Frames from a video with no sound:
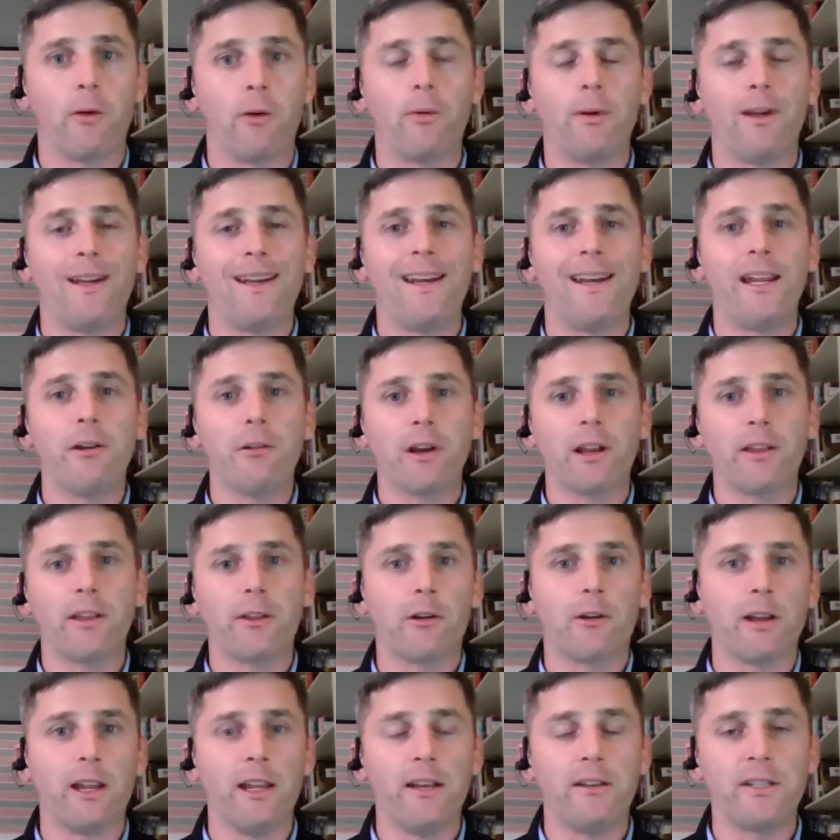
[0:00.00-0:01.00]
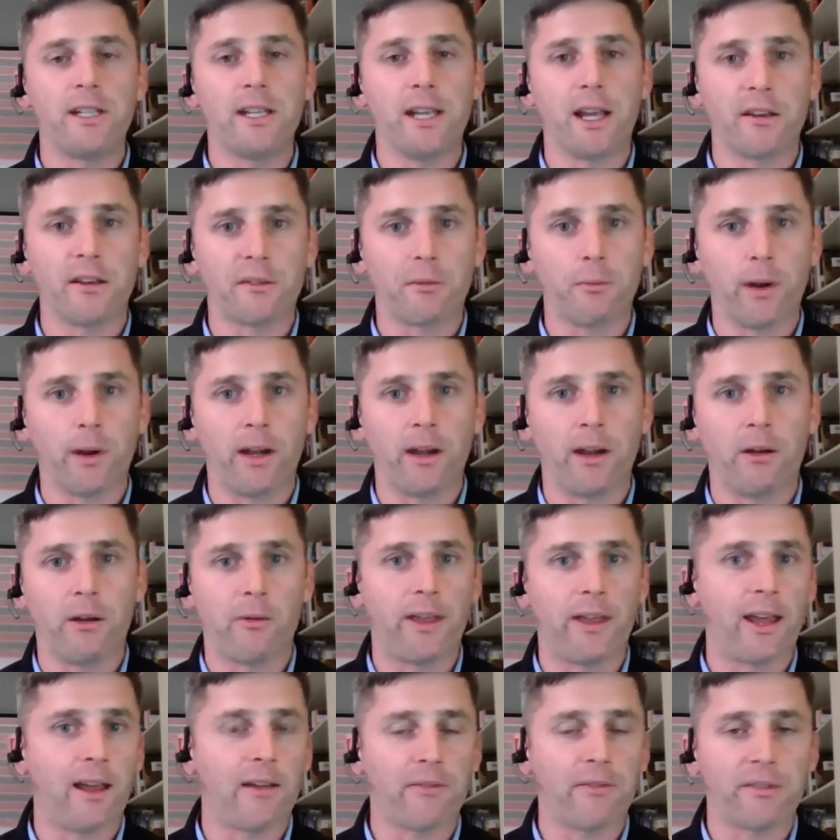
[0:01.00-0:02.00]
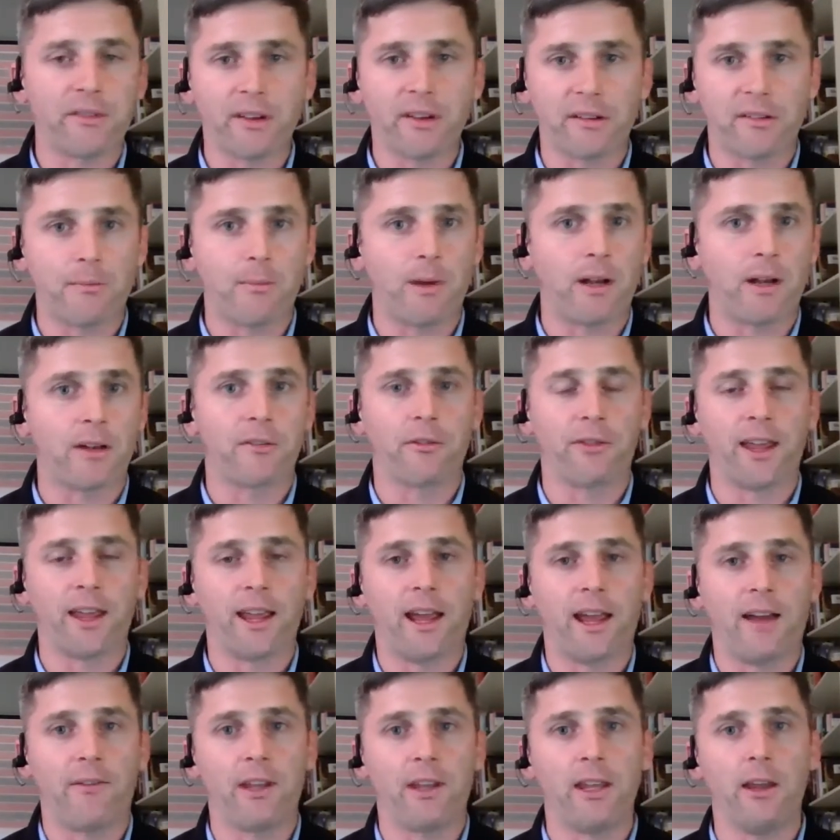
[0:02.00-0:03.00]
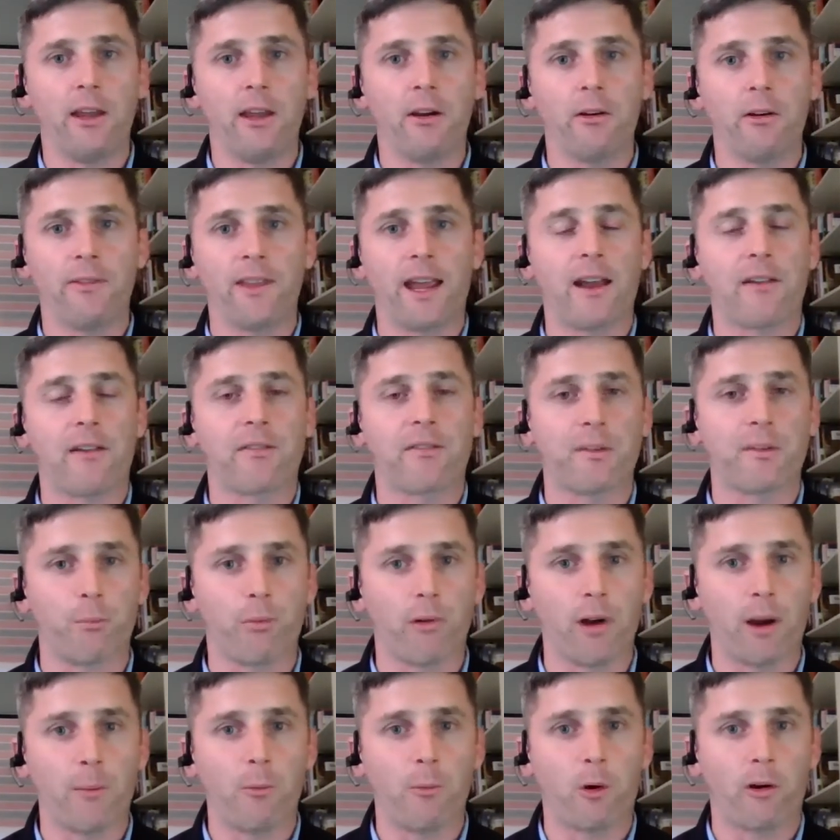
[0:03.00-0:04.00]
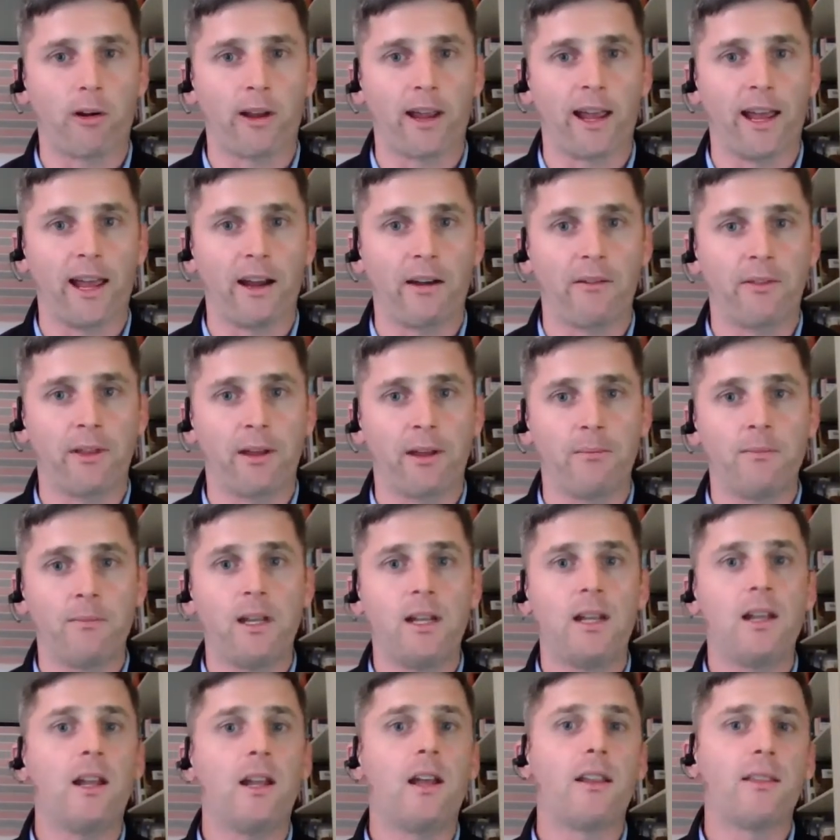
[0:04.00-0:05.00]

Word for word: you know nearing their ETS window, they have six months or they have a year and they have some prep work ahead of them,